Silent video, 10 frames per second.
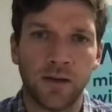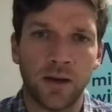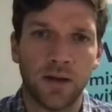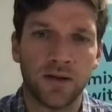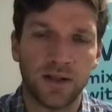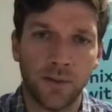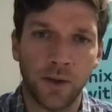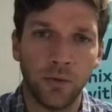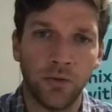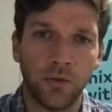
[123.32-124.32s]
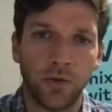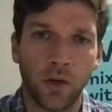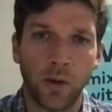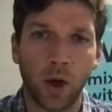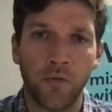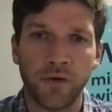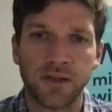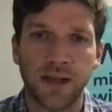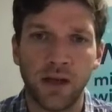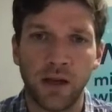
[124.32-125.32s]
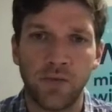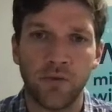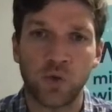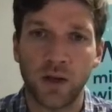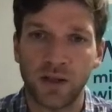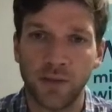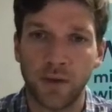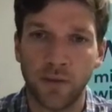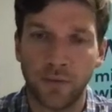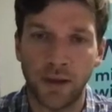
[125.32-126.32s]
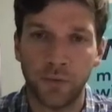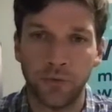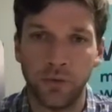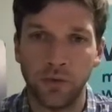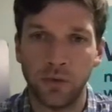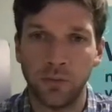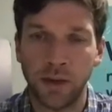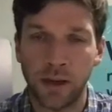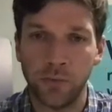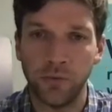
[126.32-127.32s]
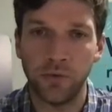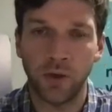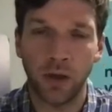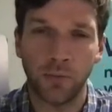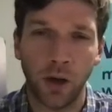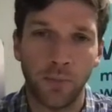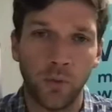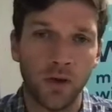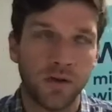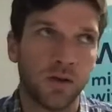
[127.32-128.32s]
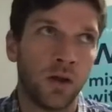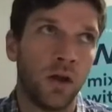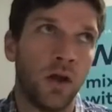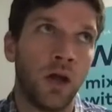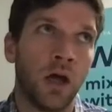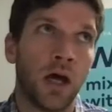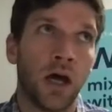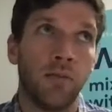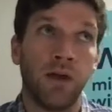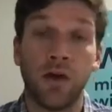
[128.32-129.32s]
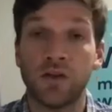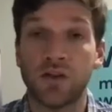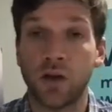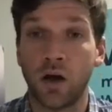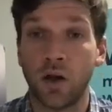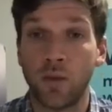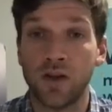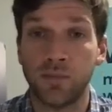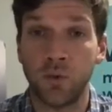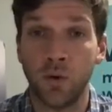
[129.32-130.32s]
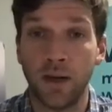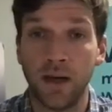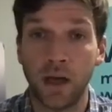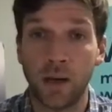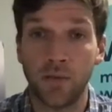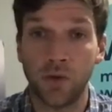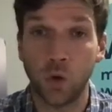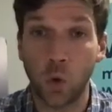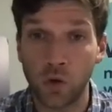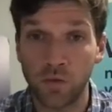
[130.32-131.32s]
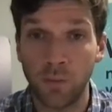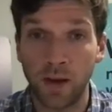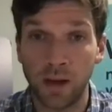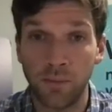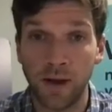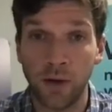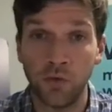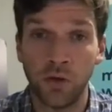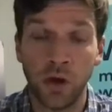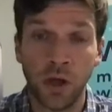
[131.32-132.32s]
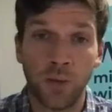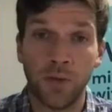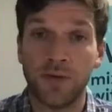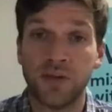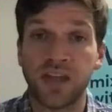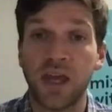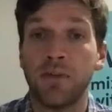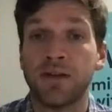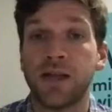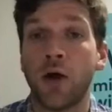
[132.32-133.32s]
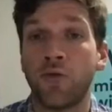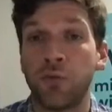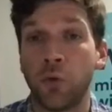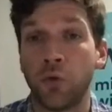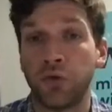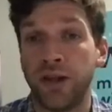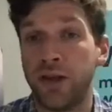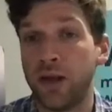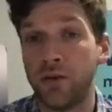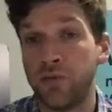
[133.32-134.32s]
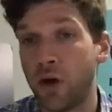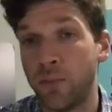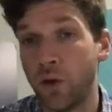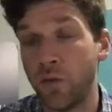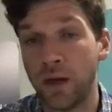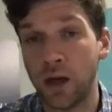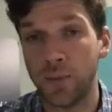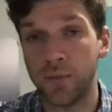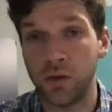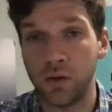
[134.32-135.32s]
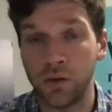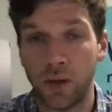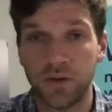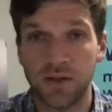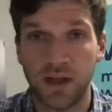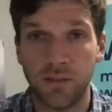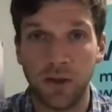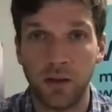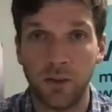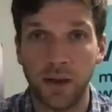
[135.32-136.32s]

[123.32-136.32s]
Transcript: CBILs. So it offers lending from £25,000 upwards. Here at Starling, we support lending up to £250,000, but the scheme itself supports lending far beyond that, up to £10 million